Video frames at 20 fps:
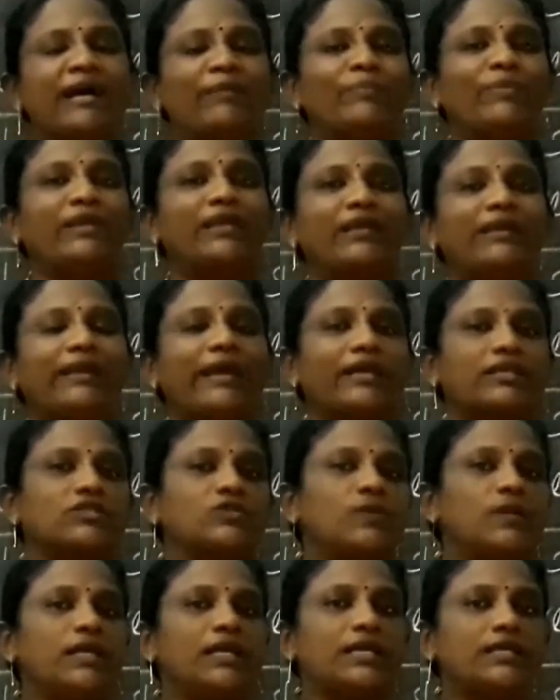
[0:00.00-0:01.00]
happening
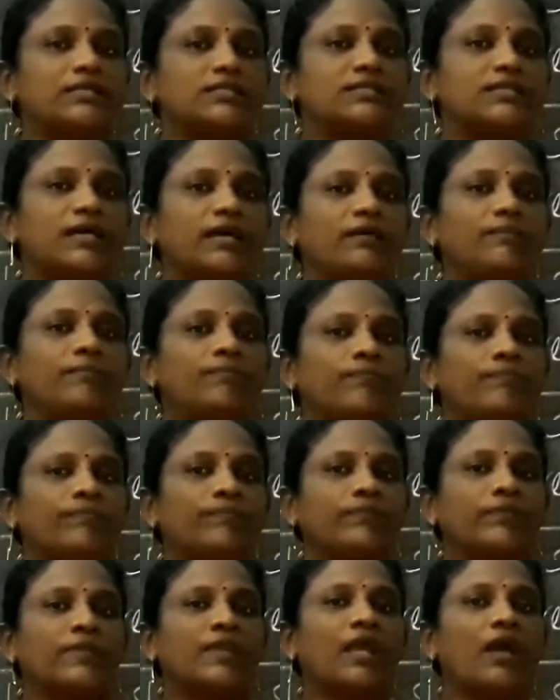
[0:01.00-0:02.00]
actually is
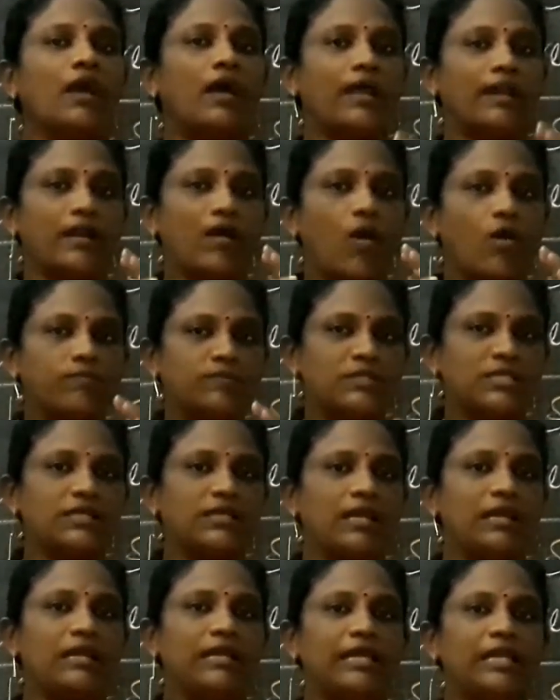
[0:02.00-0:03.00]
an
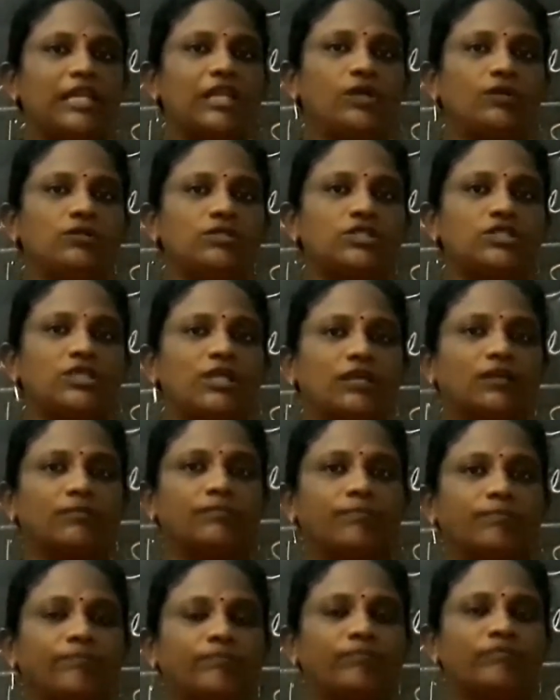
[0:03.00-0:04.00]
optical illusion
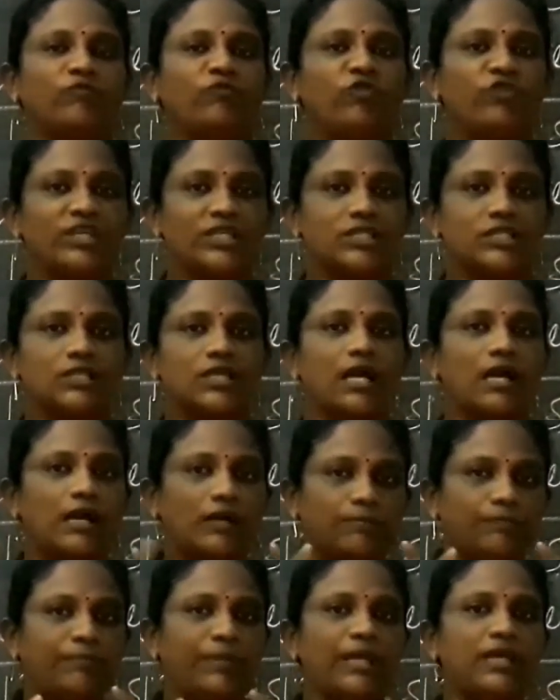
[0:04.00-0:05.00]
which
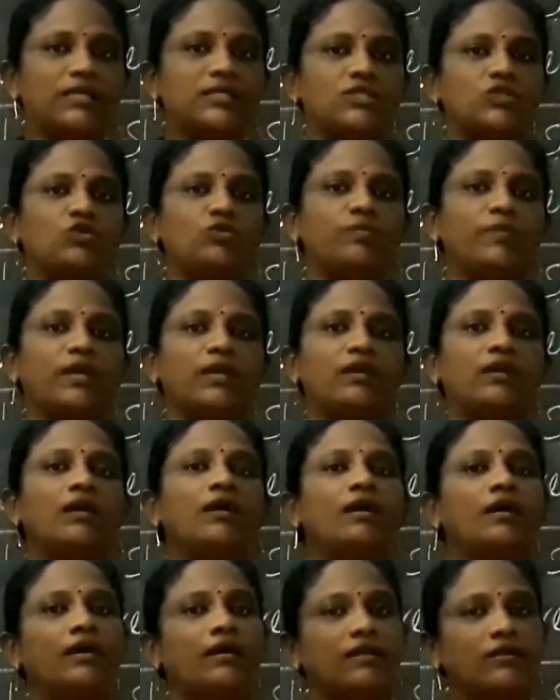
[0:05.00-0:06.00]
appears to be
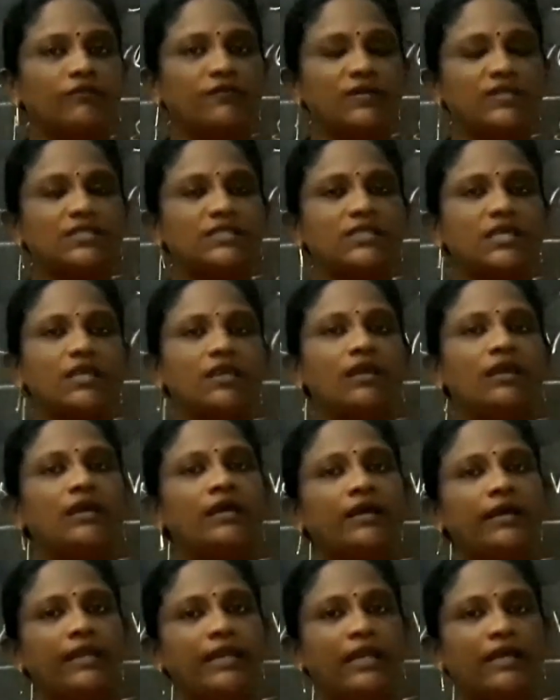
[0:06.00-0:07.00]
reversing
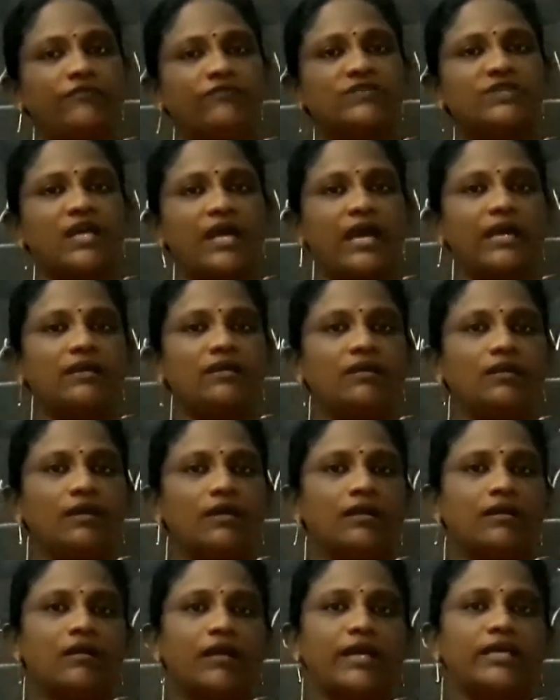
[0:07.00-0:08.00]
left and
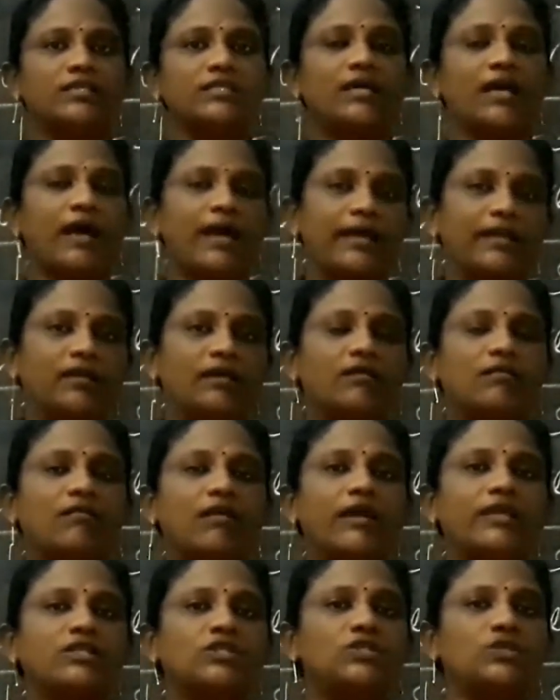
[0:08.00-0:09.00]

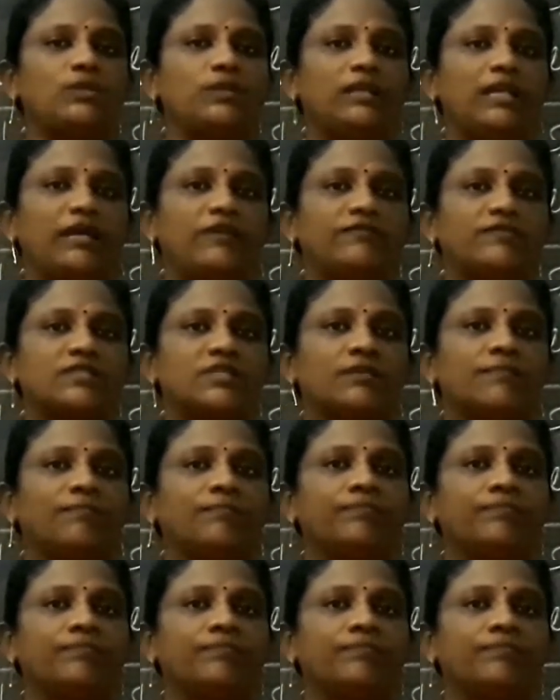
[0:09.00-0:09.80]
right to left.